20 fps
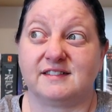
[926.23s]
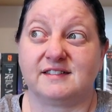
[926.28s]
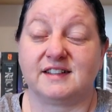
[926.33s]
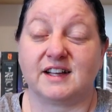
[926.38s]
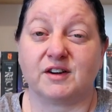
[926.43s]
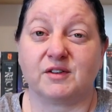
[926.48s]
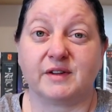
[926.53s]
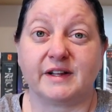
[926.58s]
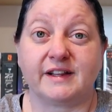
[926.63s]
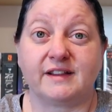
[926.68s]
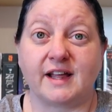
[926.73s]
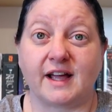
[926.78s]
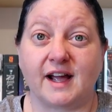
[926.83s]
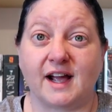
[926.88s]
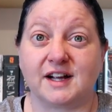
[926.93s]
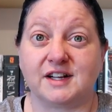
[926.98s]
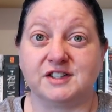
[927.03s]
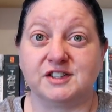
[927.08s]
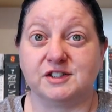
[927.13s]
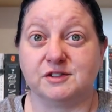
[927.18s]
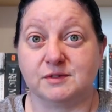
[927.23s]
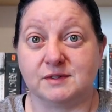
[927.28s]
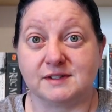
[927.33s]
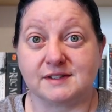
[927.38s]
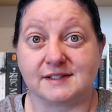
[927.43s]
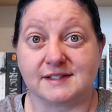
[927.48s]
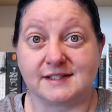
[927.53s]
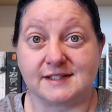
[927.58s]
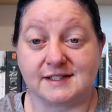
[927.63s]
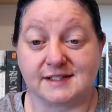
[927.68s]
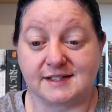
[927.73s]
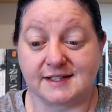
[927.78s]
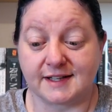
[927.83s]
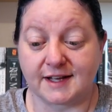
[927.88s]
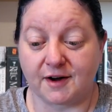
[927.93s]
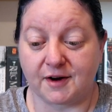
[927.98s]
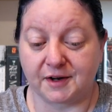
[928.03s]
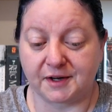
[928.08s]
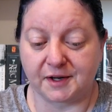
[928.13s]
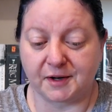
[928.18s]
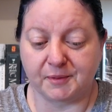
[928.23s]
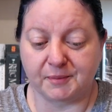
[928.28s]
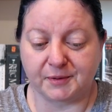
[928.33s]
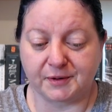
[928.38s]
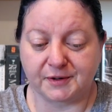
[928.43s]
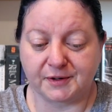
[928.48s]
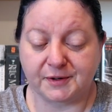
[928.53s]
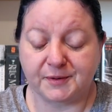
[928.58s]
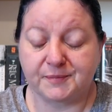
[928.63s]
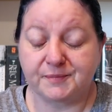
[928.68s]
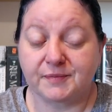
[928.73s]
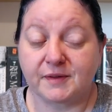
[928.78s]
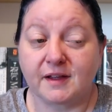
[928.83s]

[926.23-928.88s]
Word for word: the only thing I could do was listen to the audiobook.